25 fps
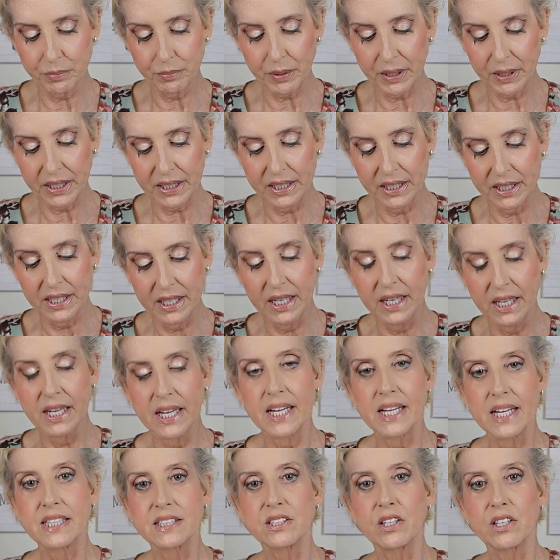But
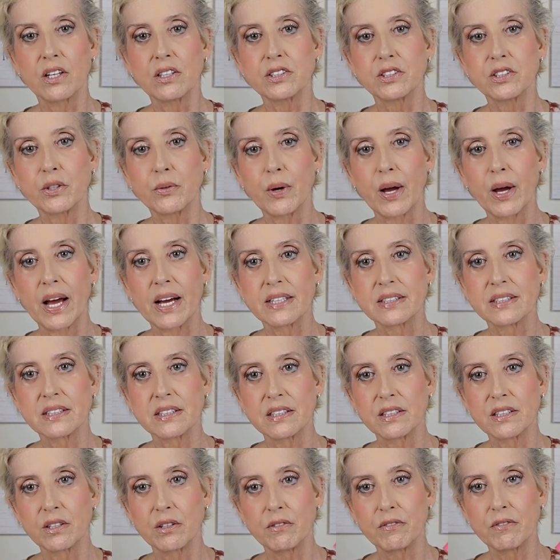it also has a
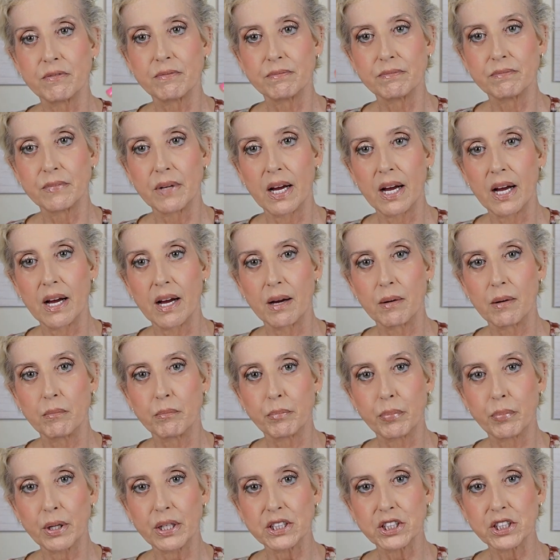little
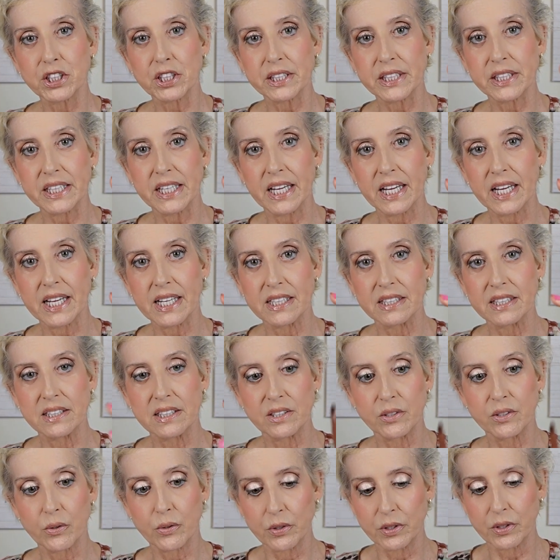brush at the end
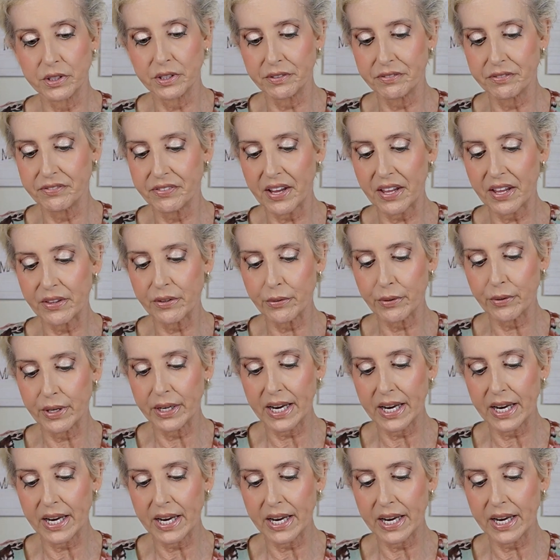in order to feather it